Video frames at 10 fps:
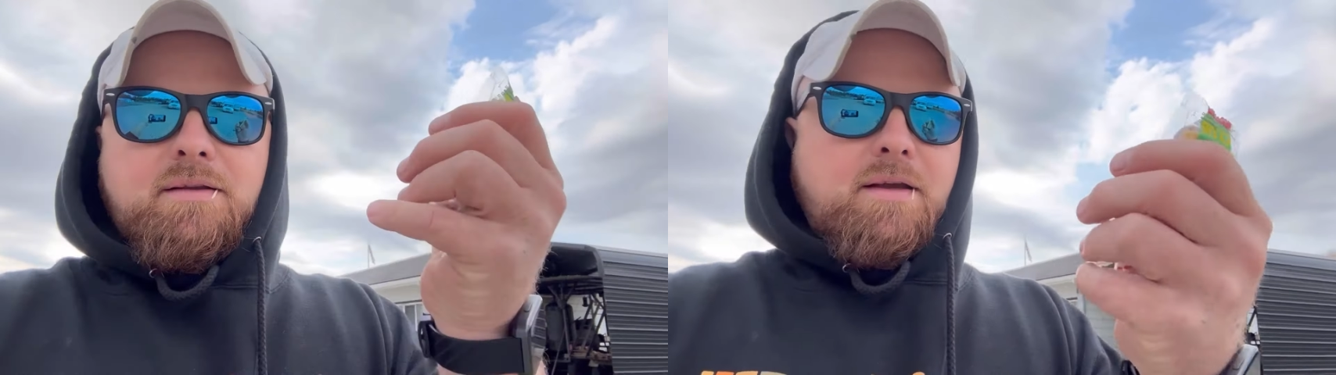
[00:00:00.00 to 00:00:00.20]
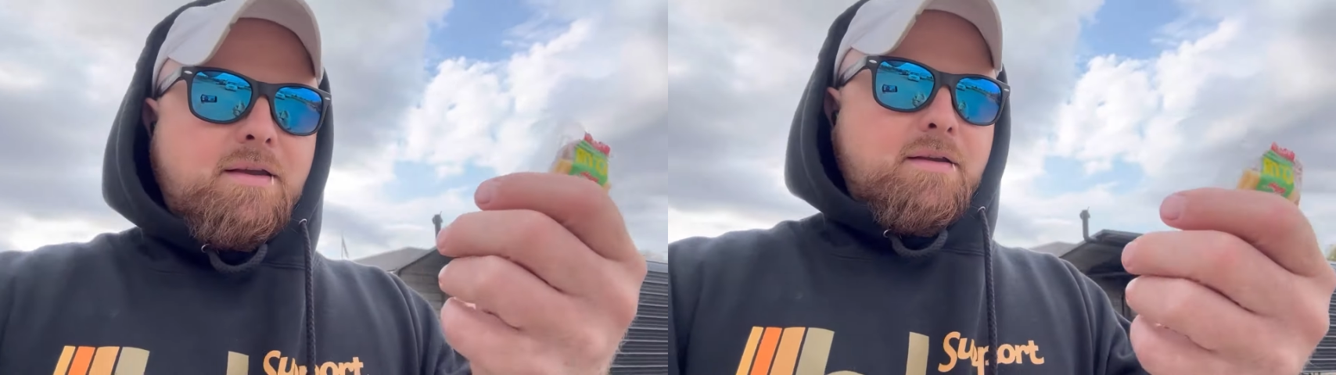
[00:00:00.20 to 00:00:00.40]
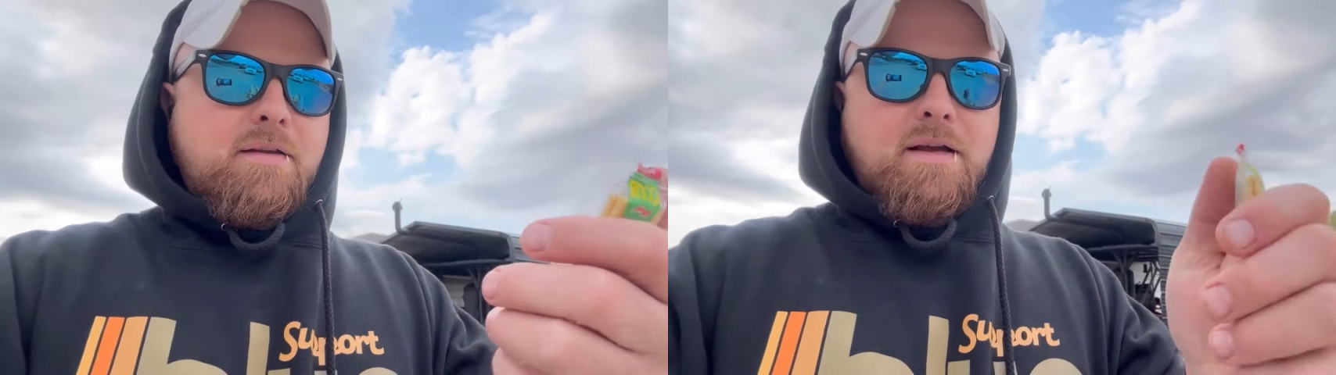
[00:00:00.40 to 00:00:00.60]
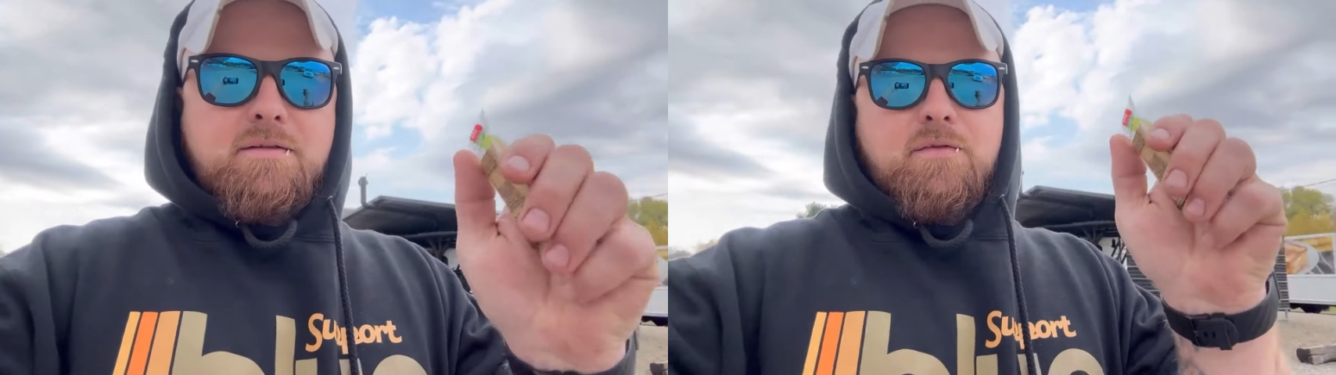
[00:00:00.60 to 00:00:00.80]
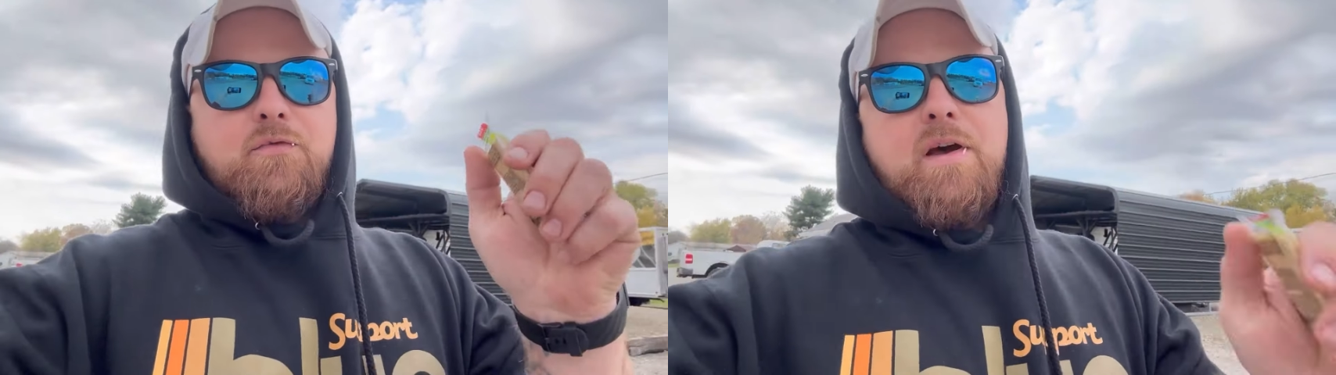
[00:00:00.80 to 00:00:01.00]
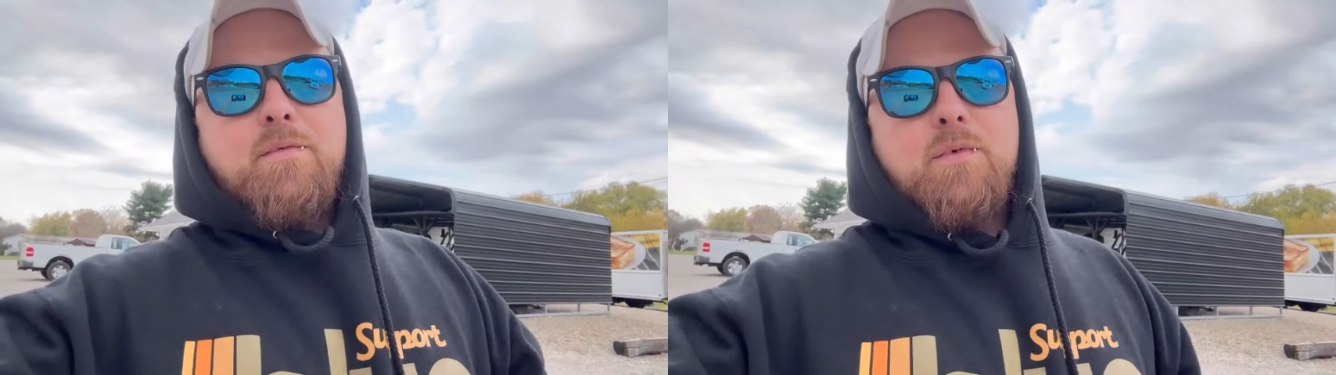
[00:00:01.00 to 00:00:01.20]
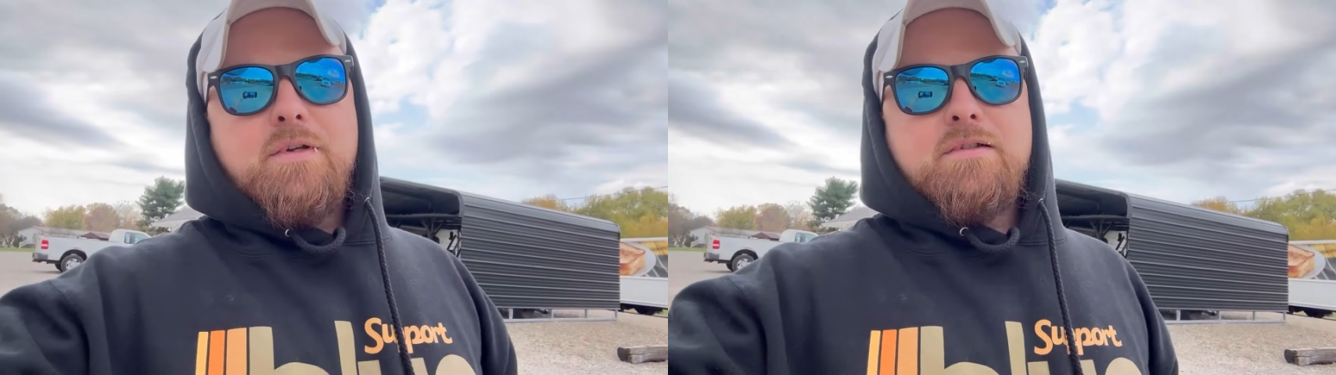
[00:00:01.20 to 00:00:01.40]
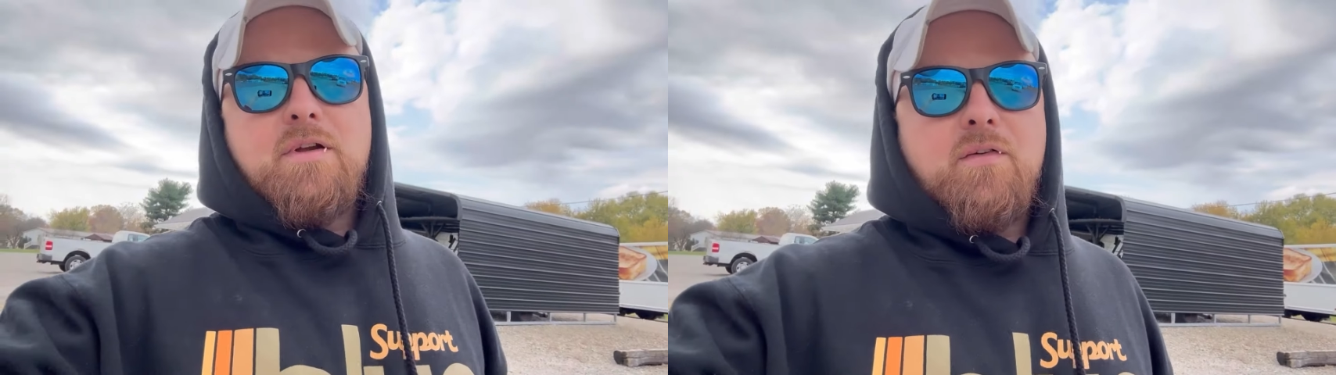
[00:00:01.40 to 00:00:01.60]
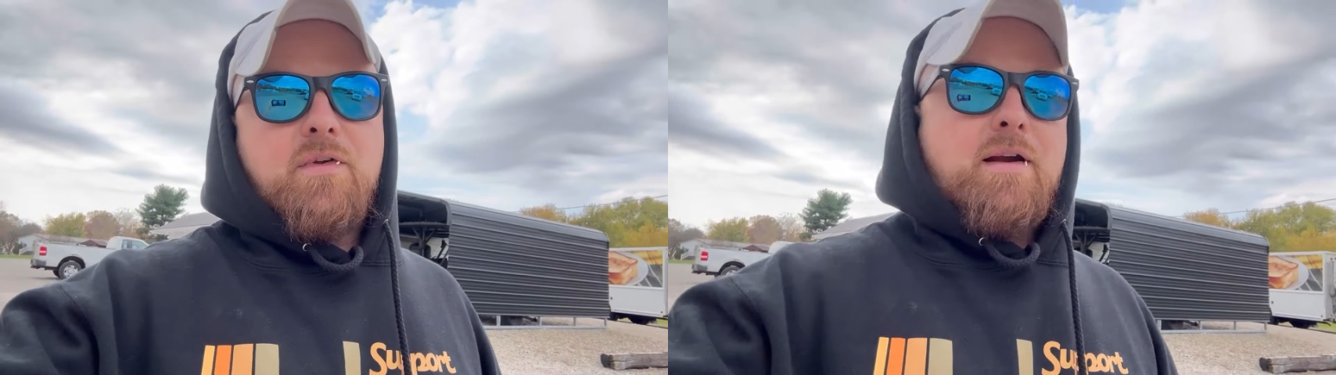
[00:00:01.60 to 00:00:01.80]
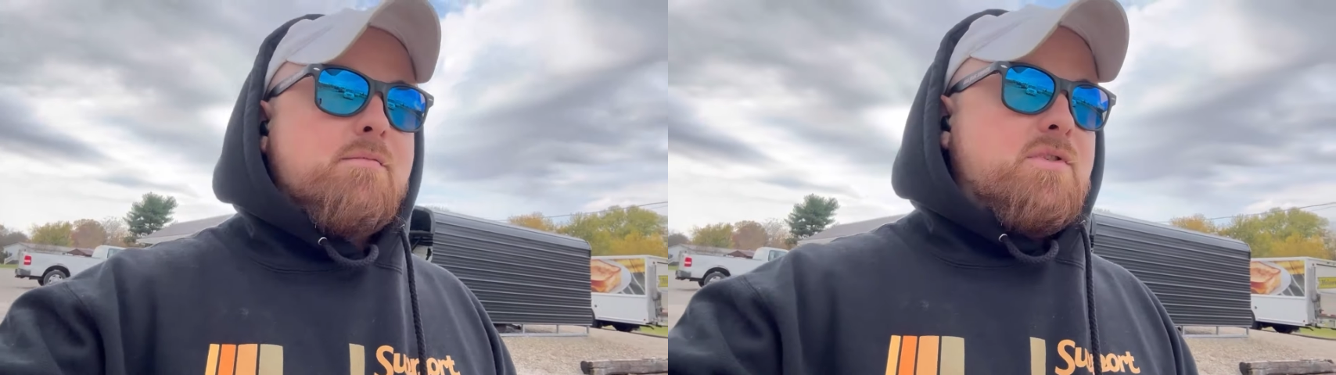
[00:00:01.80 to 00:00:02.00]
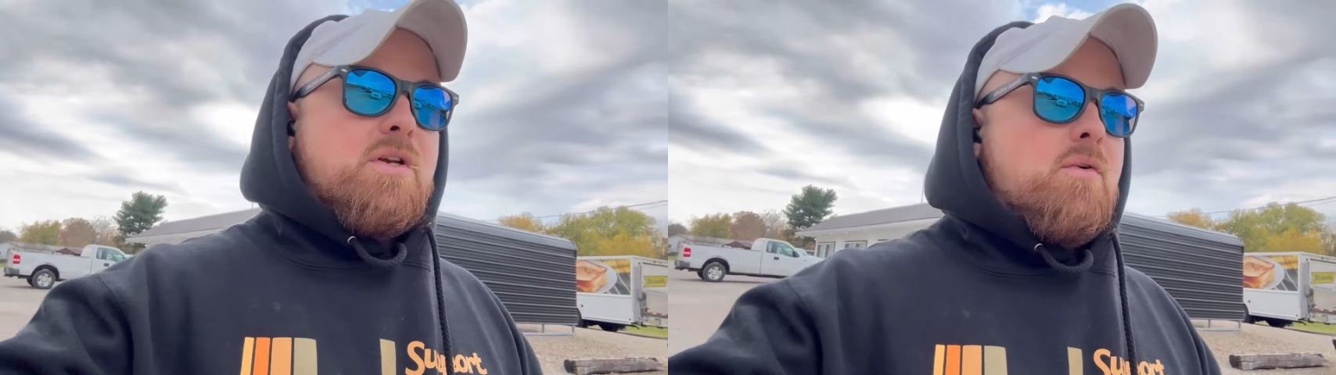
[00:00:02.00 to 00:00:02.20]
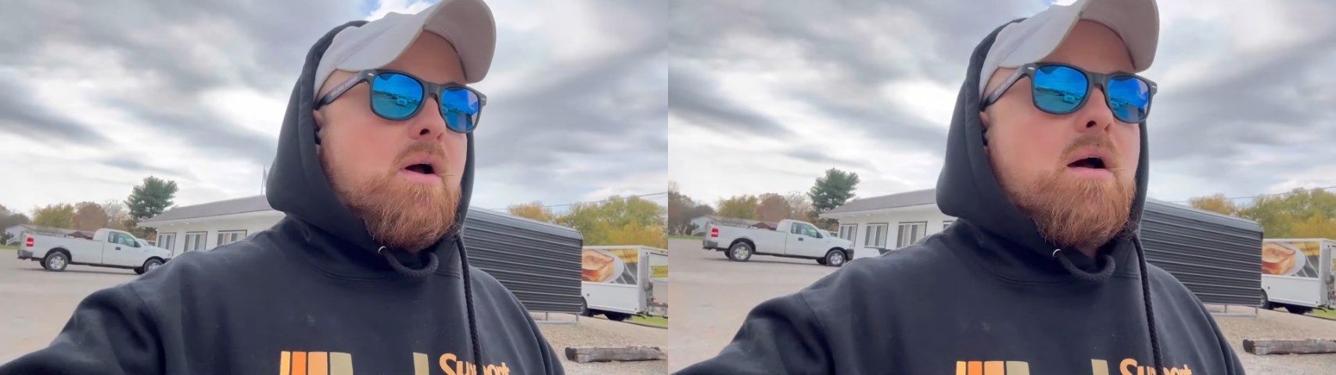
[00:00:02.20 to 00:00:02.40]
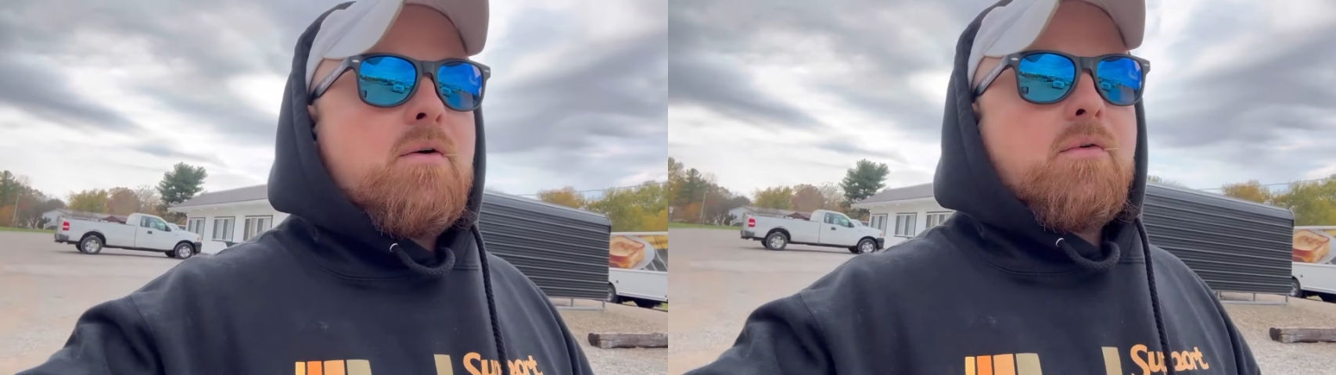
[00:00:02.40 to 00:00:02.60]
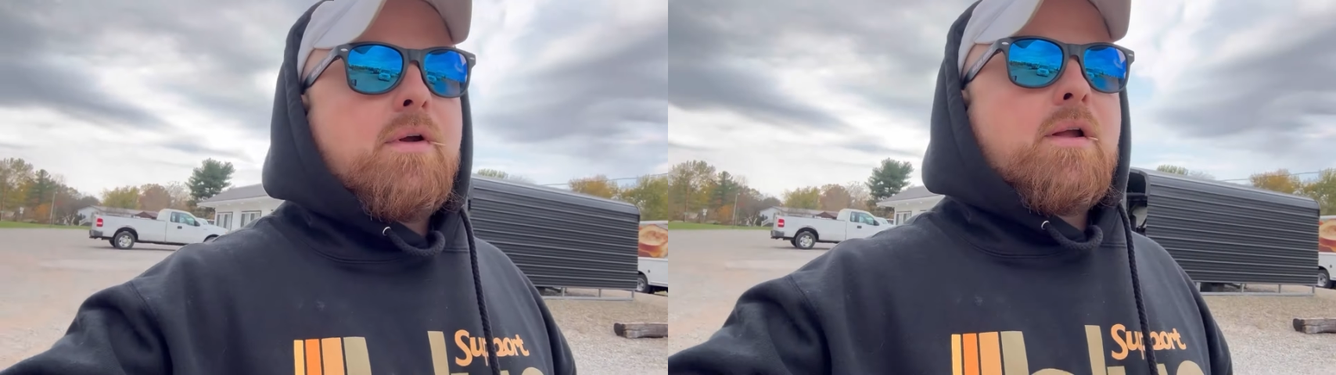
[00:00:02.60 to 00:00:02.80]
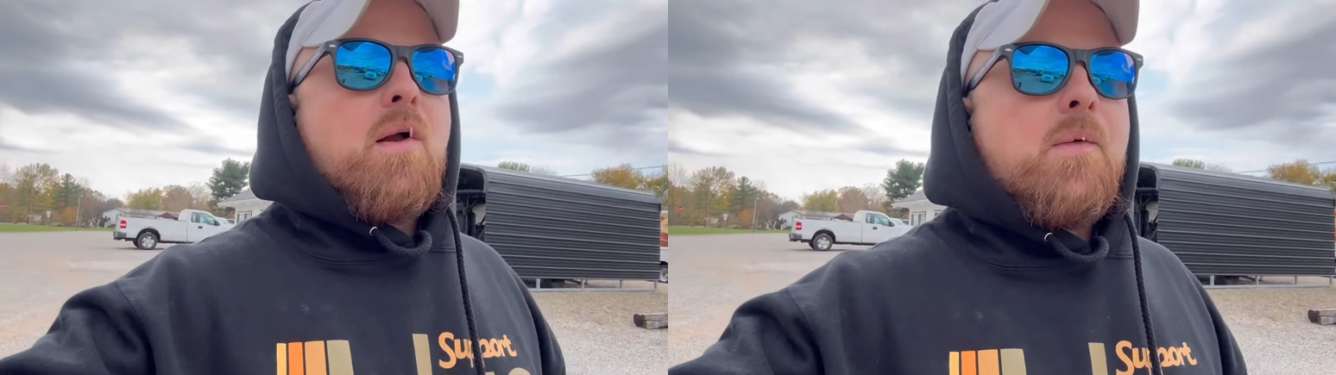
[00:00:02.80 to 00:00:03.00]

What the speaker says: Like, that's some fat boy stuff. Like, I'm still hungry,